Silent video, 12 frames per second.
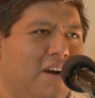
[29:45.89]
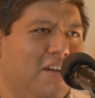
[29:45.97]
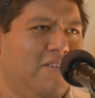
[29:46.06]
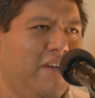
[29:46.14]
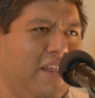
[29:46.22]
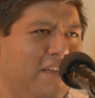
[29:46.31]
are
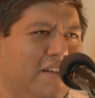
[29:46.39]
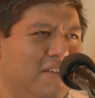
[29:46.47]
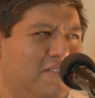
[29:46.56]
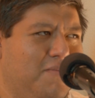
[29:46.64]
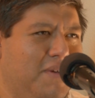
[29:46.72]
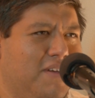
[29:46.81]
you hating on
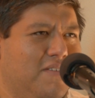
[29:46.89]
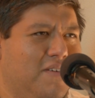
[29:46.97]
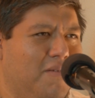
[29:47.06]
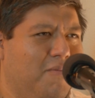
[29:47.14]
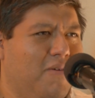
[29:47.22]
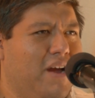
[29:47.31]
us because
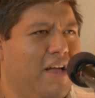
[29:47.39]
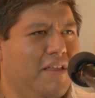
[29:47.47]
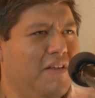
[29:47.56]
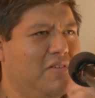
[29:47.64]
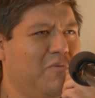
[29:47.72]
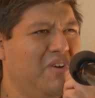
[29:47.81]
our
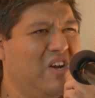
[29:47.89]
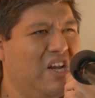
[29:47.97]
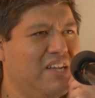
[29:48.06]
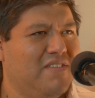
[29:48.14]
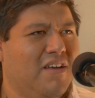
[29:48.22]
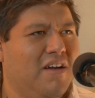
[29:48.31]
morality is weird
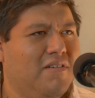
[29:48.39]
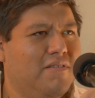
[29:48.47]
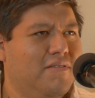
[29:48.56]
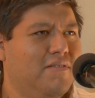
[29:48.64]
and it's not